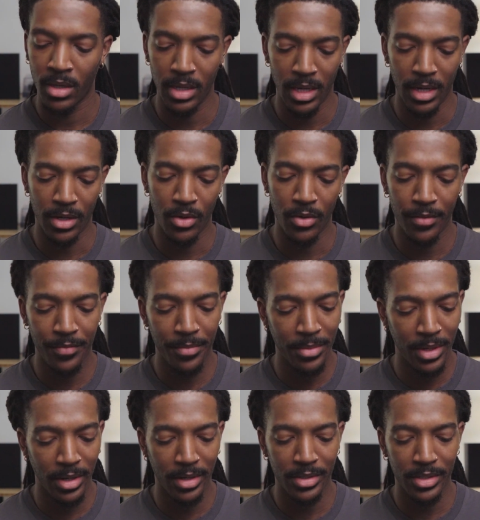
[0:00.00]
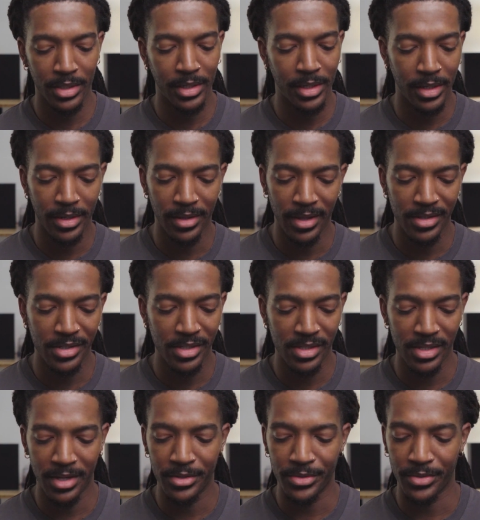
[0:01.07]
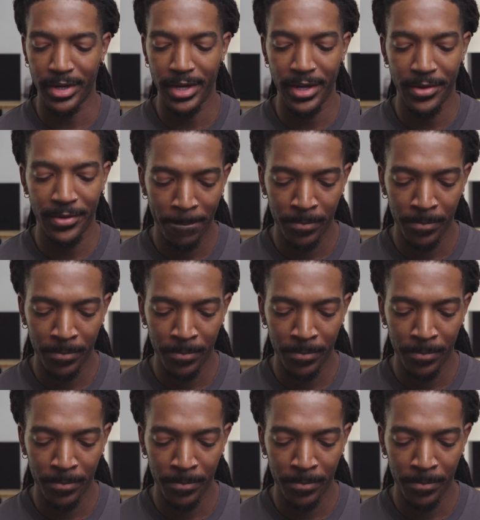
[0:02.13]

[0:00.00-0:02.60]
Yeah, going from here to here, that just sounds right.